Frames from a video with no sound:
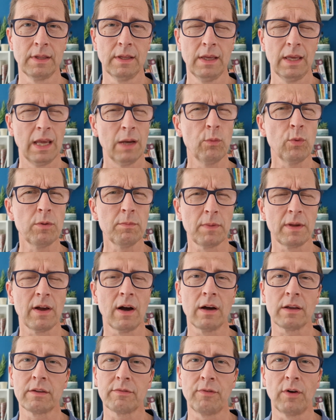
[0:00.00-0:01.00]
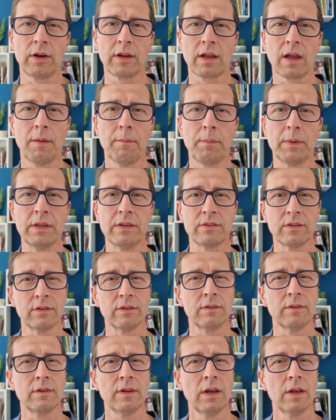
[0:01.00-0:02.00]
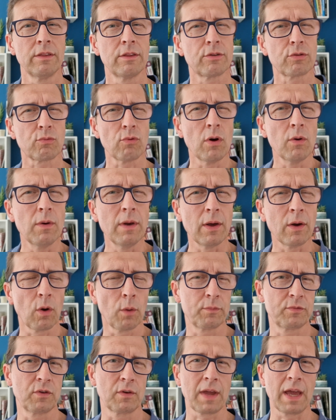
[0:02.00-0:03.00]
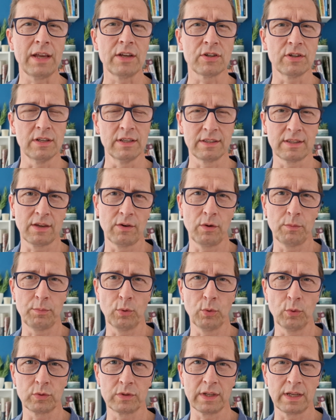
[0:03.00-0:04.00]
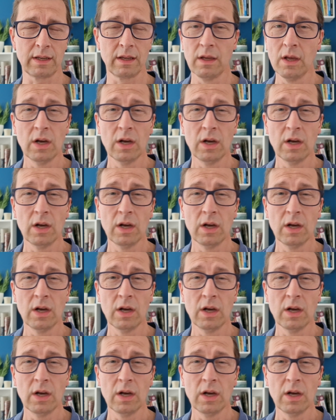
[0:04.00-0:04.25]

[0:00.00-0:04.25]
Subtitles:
It wouldn't be hard to find companies that throw a little obfuscation into their reporting